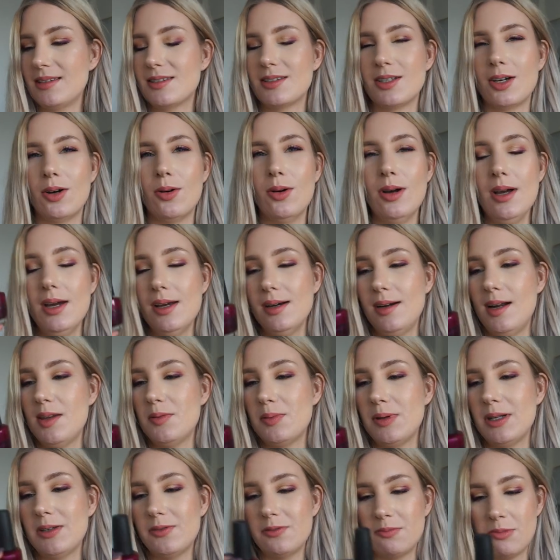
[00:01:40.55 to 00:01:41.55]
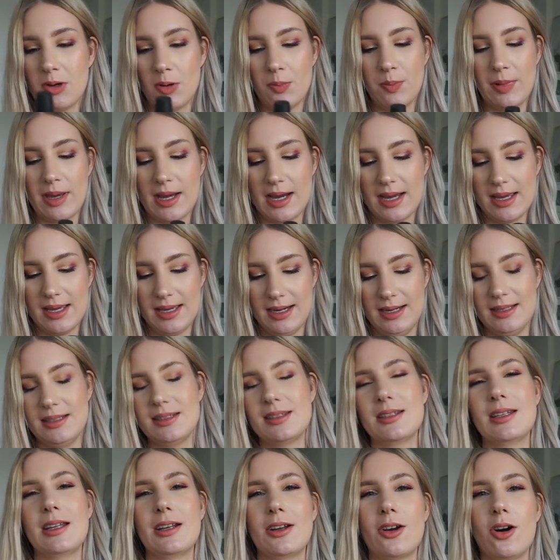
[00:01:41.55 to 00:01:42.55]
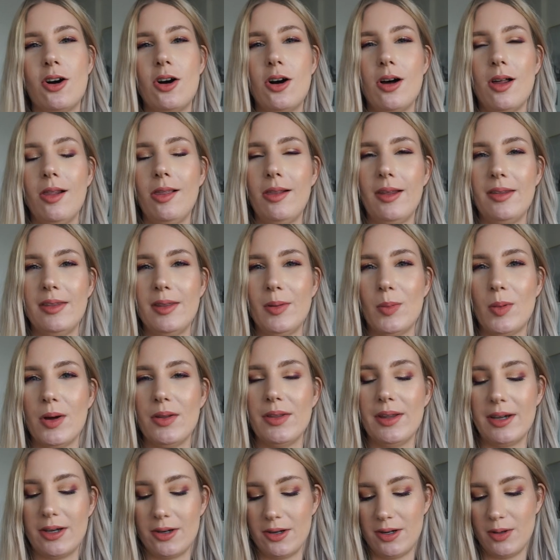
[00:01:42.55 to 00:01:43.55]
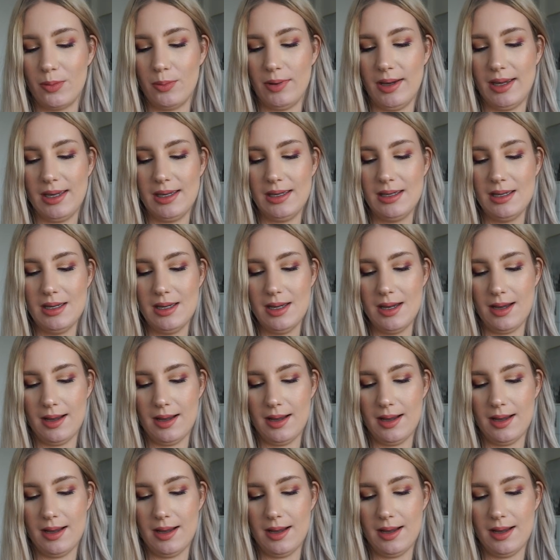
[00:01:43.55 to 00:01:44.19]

So this one is from OPI, and it's called The One That Got Away.